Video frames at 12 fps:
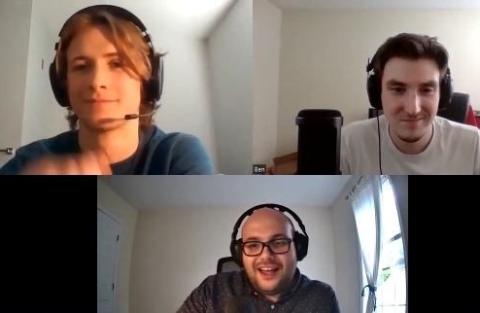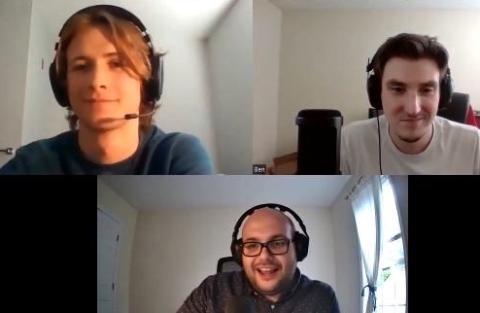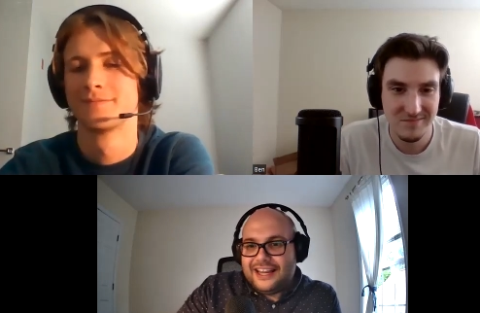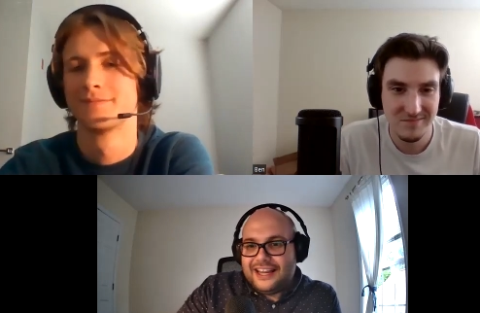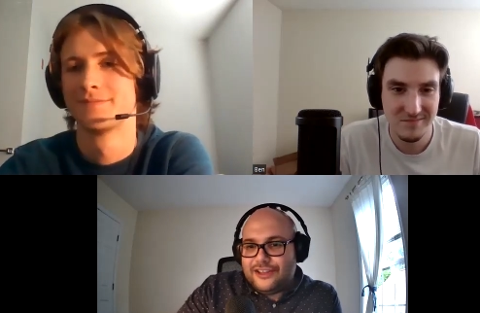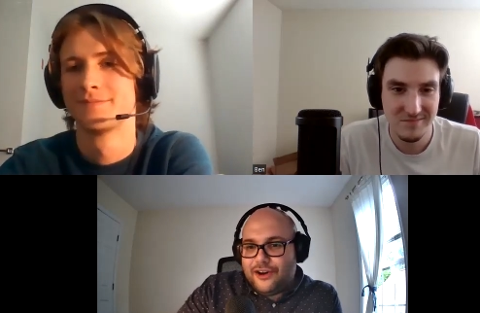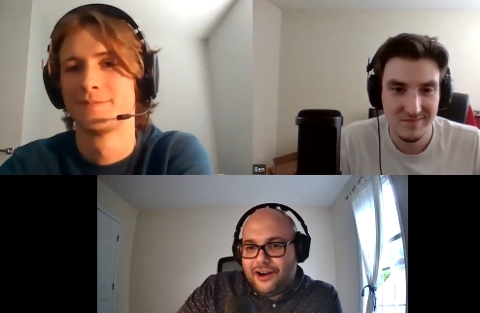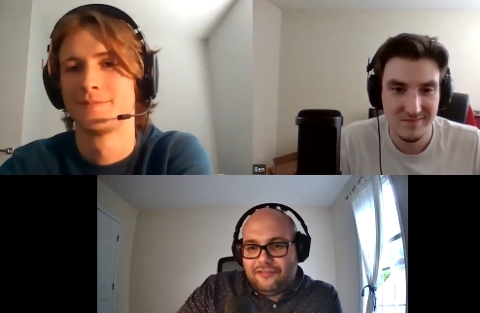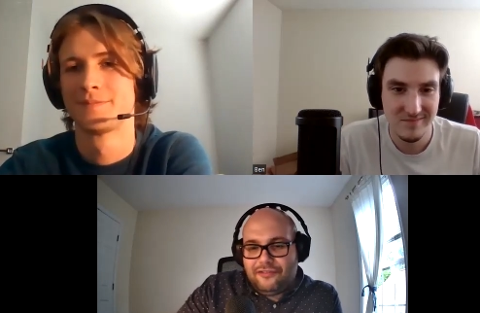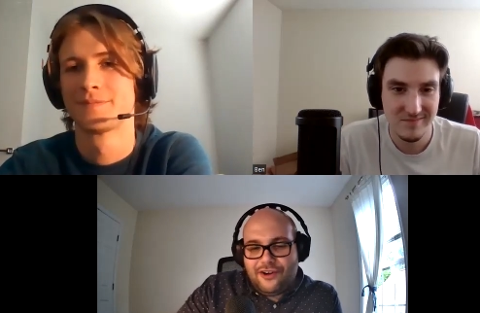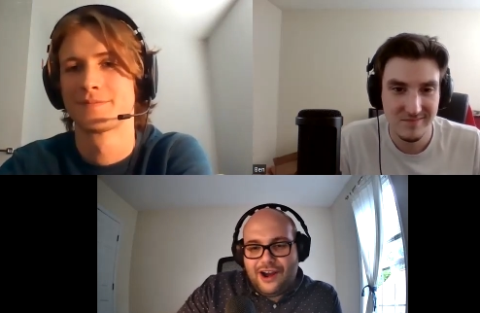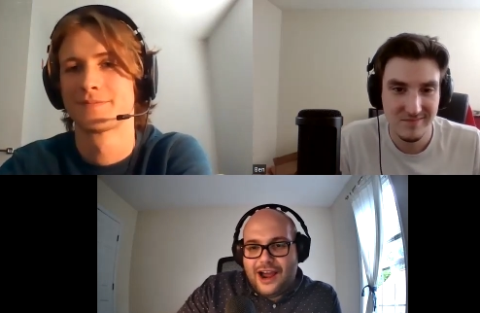Speaker 1: I can
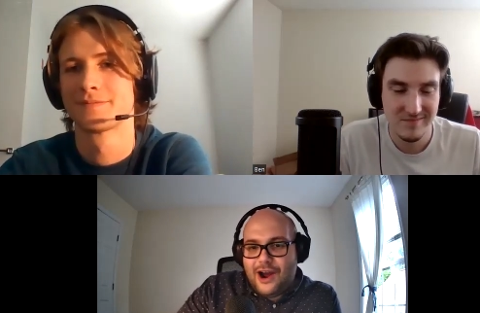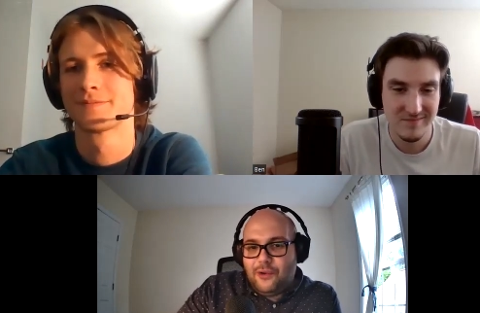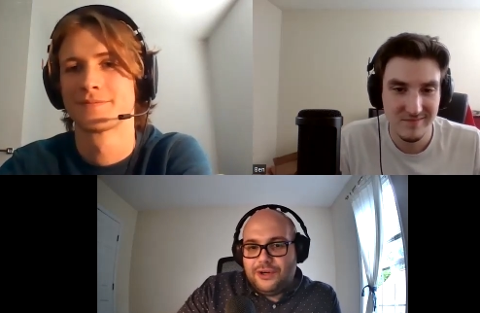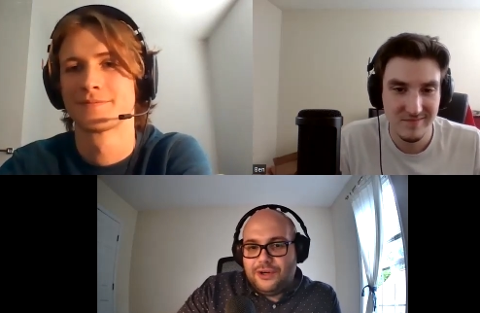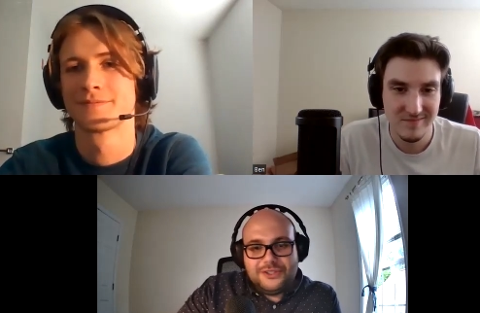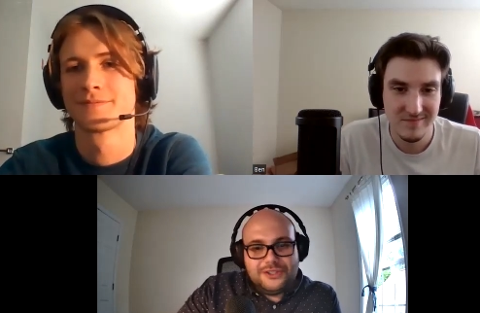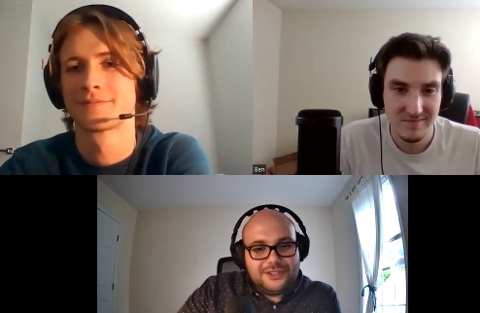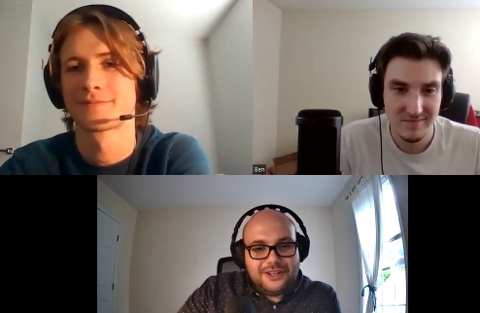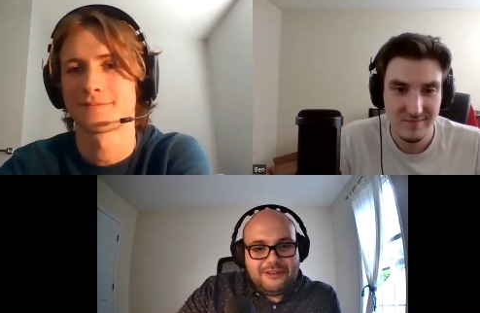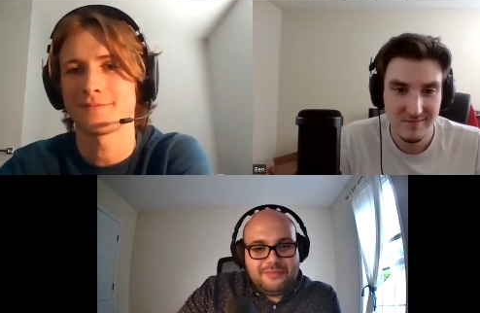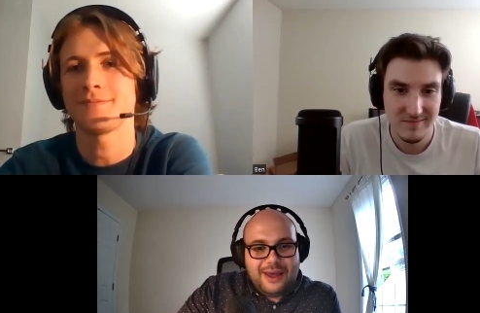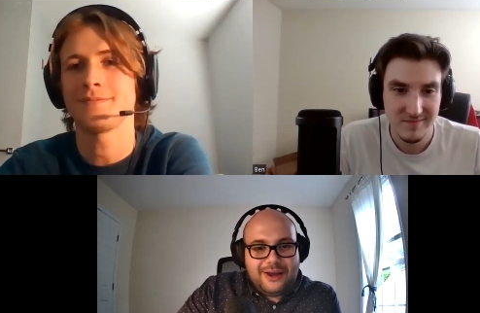talk for hours
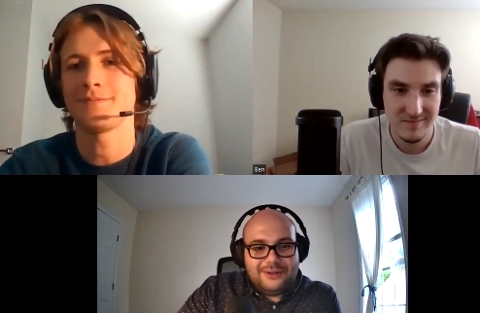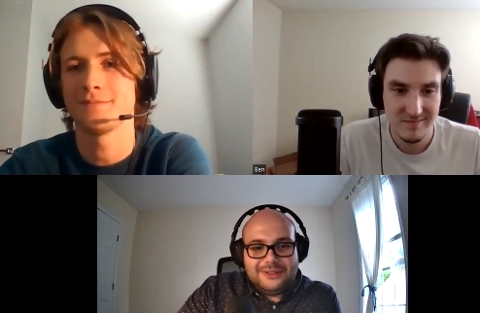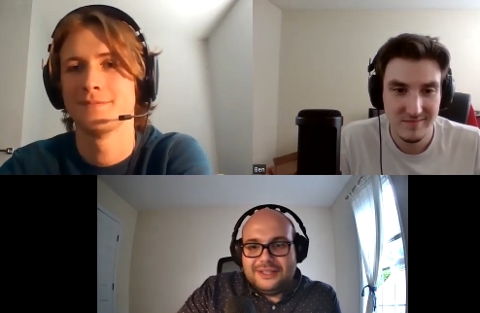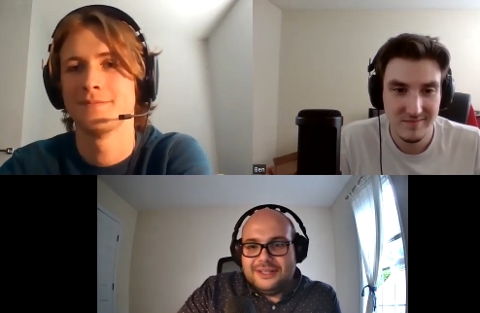about